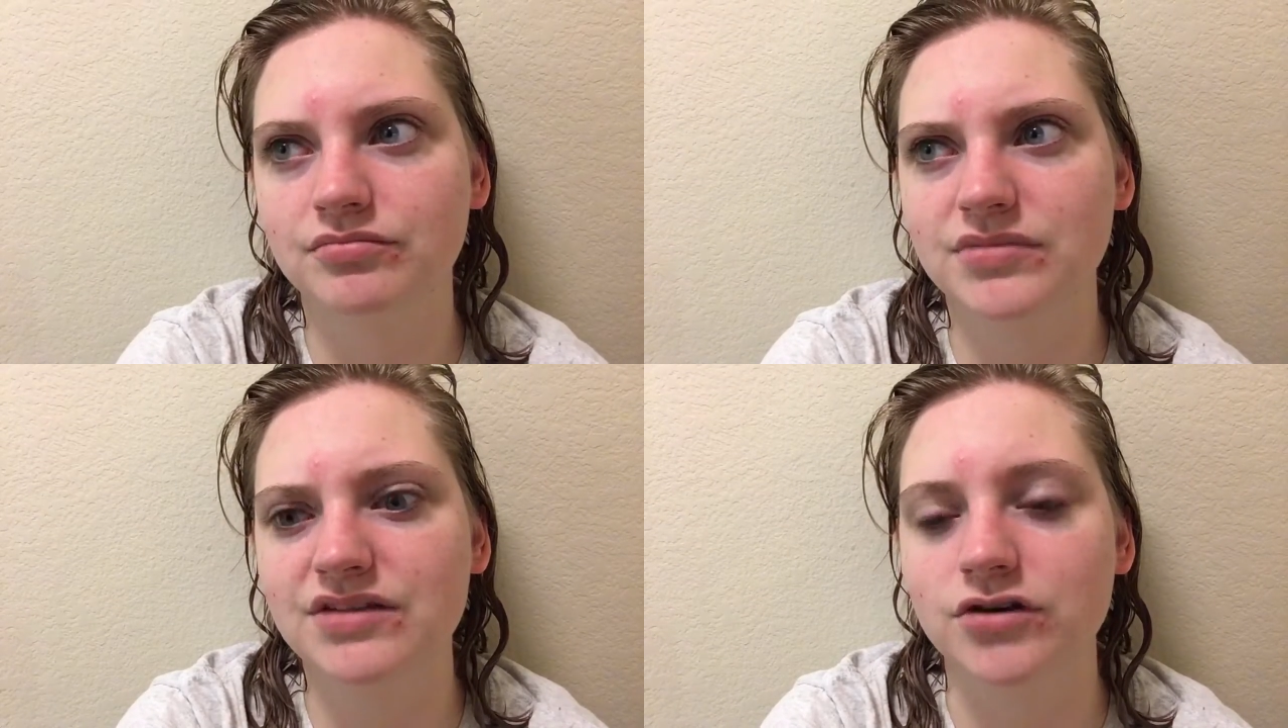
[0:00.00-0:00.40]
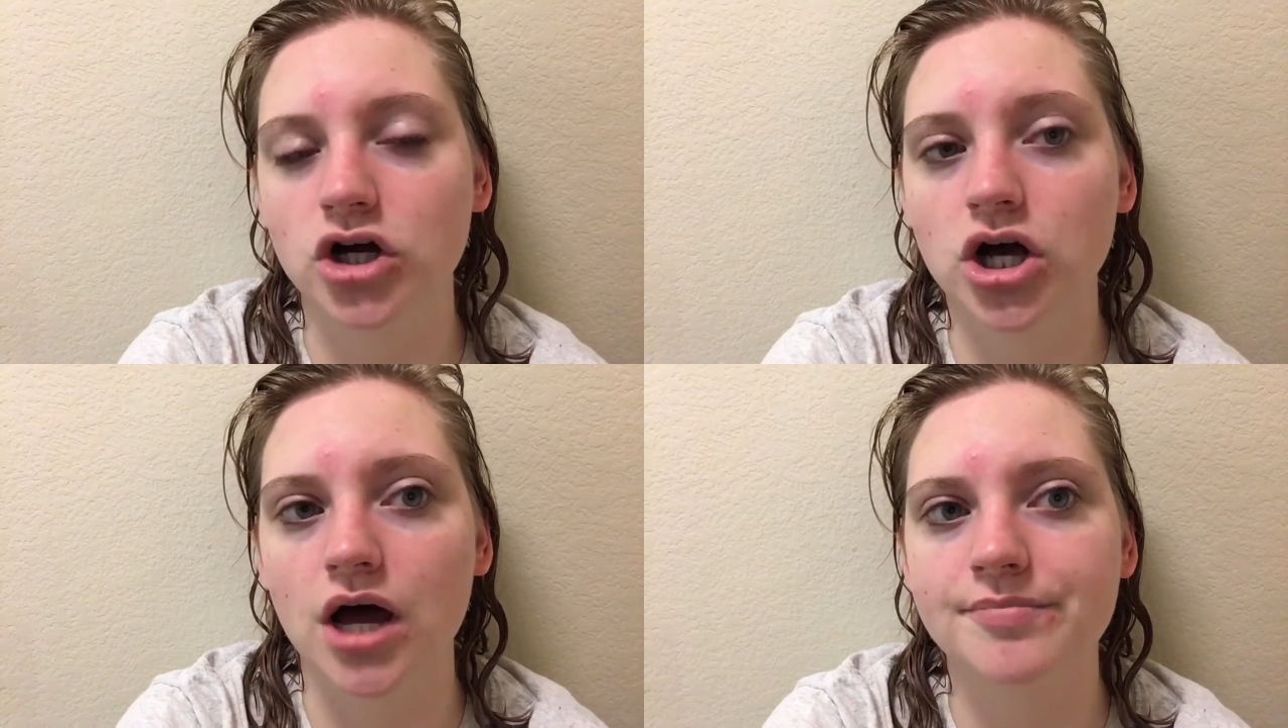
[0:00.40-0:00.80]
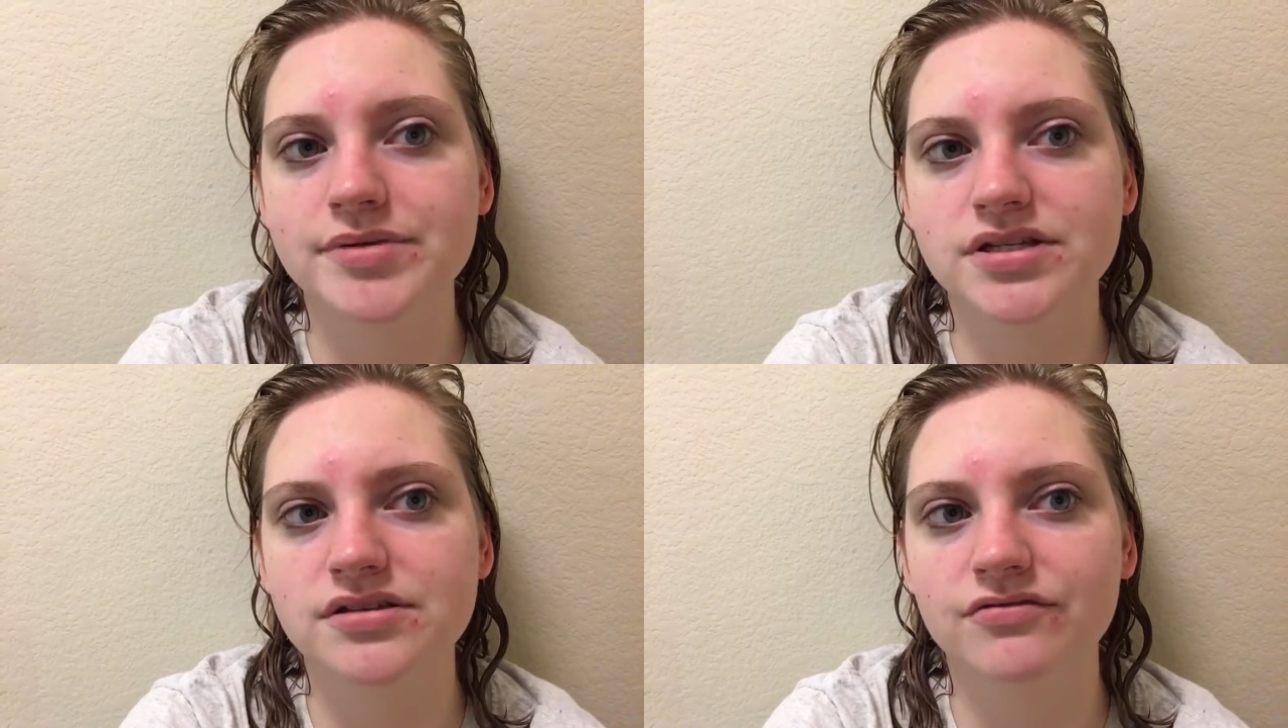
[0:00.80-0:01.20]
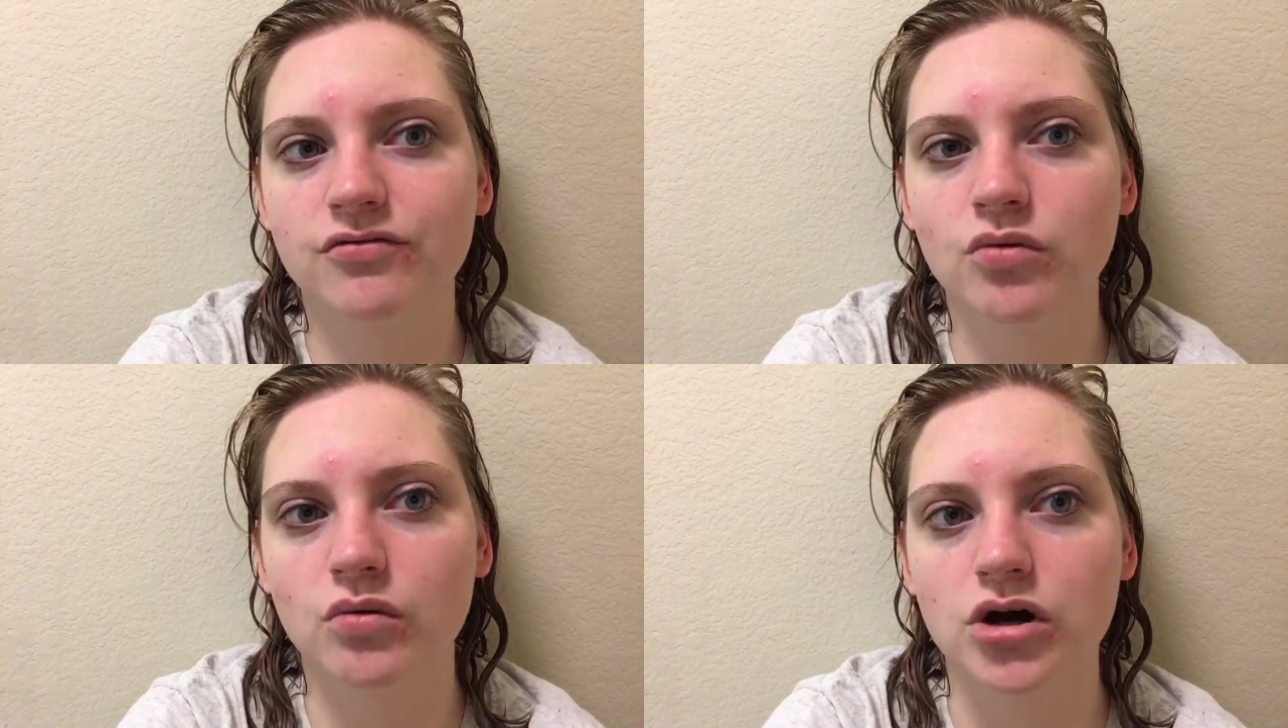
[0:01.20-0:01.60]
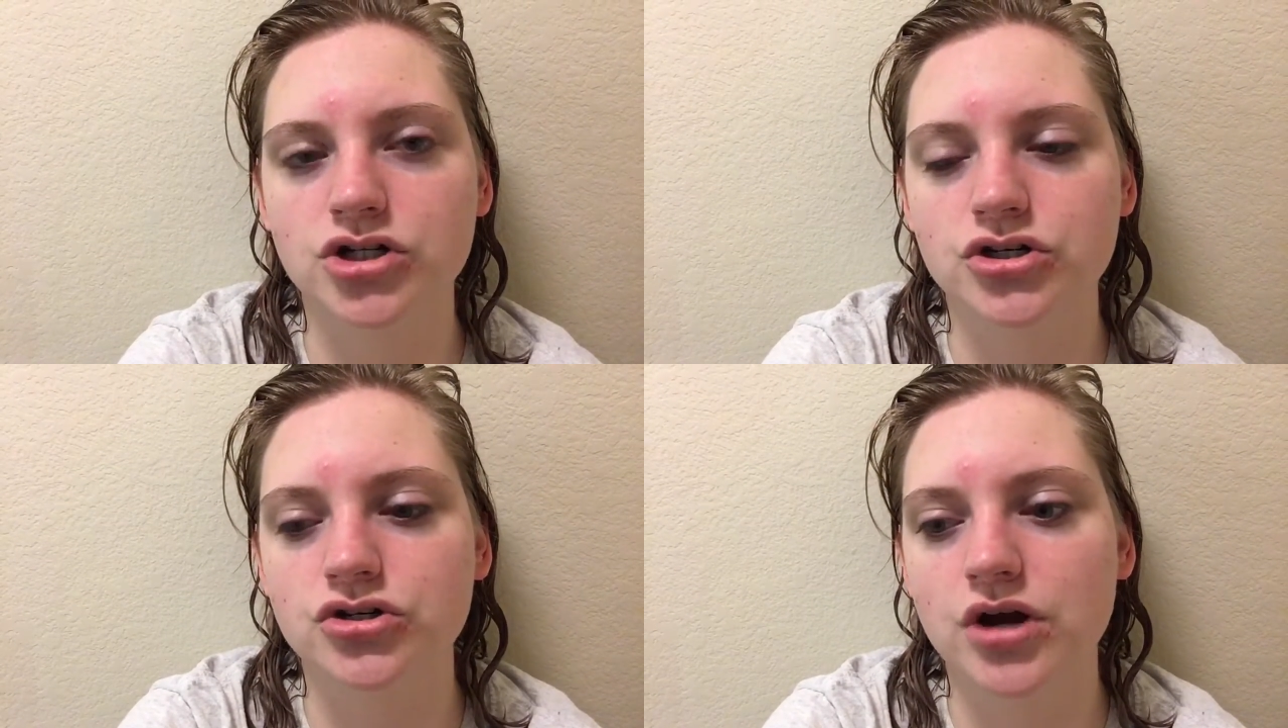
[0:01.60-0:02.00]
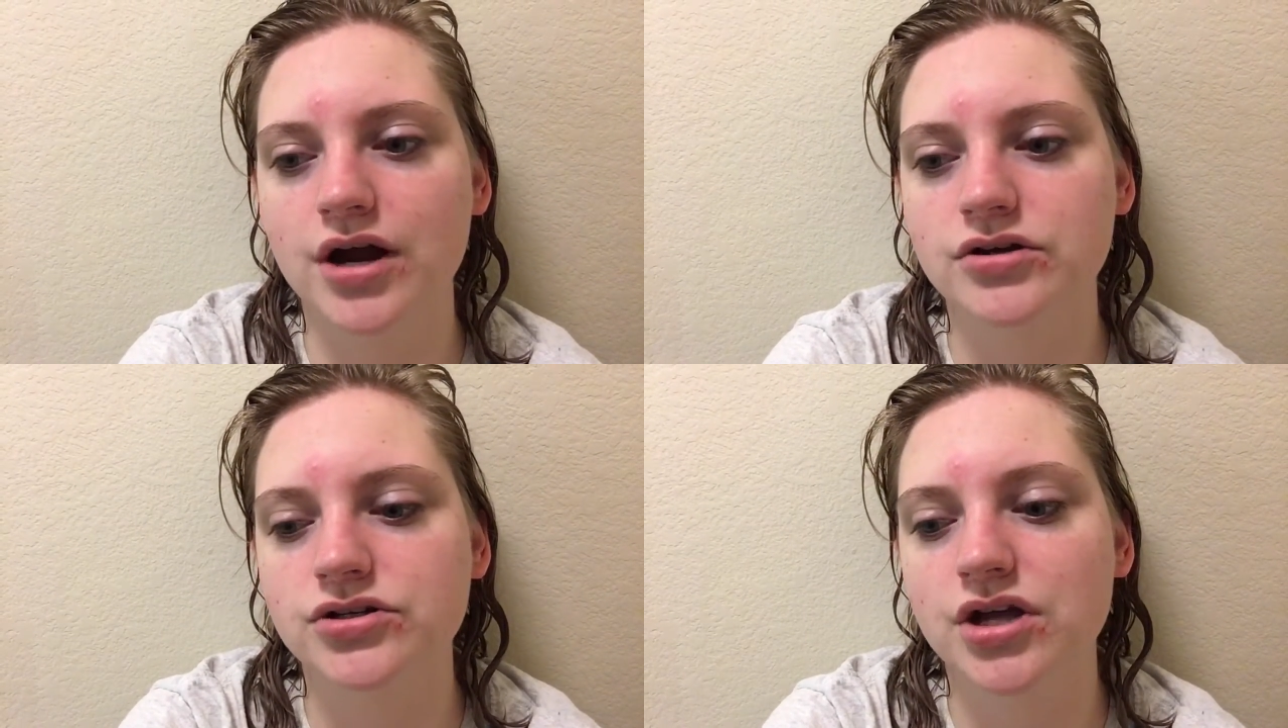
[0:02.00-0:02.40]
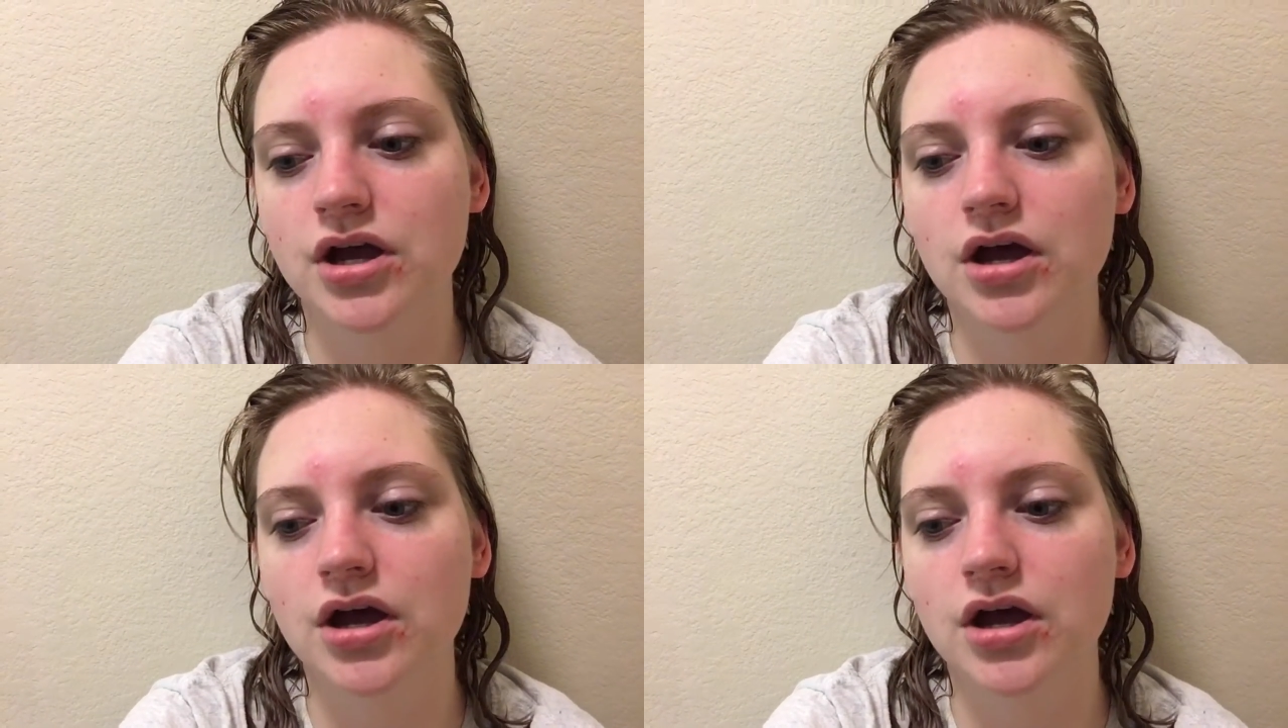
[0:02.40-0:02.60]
even hookups for washer and dryers.